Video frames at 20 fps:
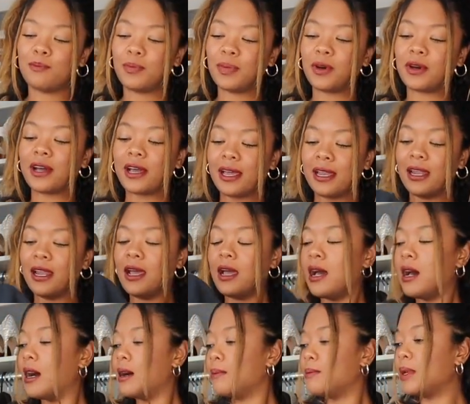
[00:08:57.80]
but
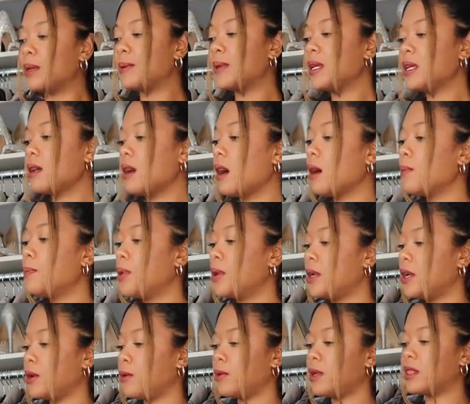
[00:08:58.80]
maybe I'll put
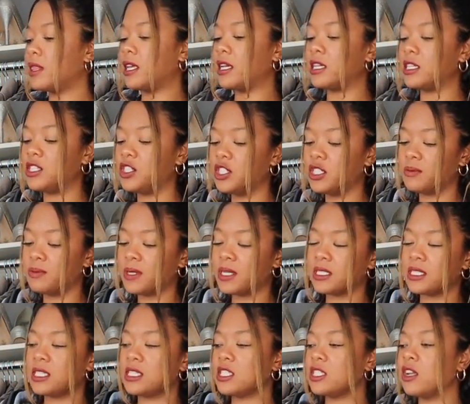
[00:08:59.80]
it with this just
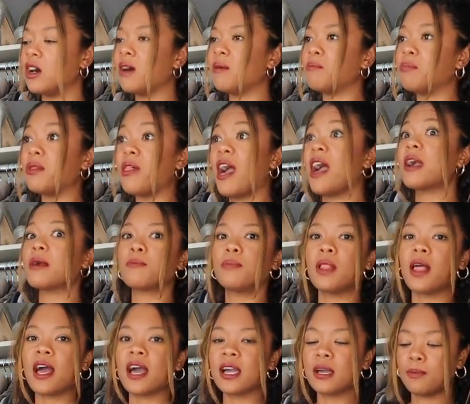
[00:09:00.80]
because it's not black
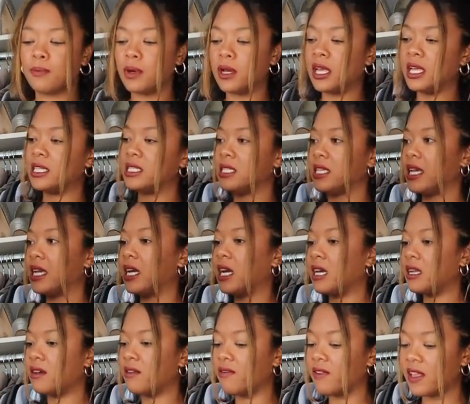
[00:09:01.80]
black but it's like
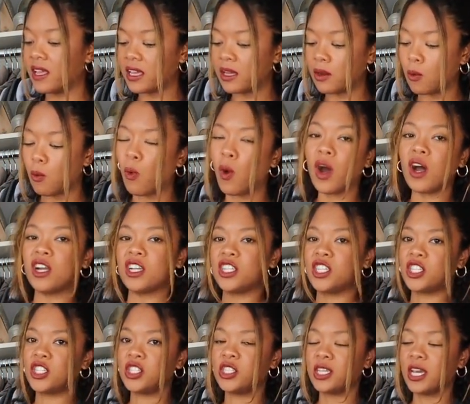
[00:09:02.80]
kind of like a
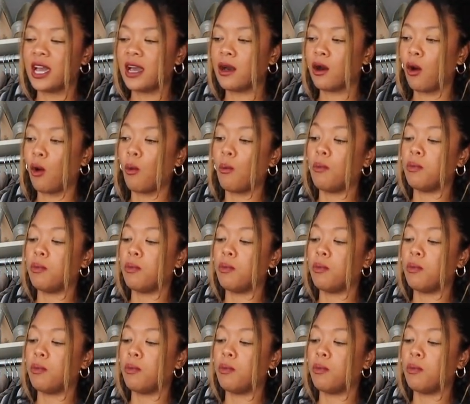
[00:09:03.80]
washed out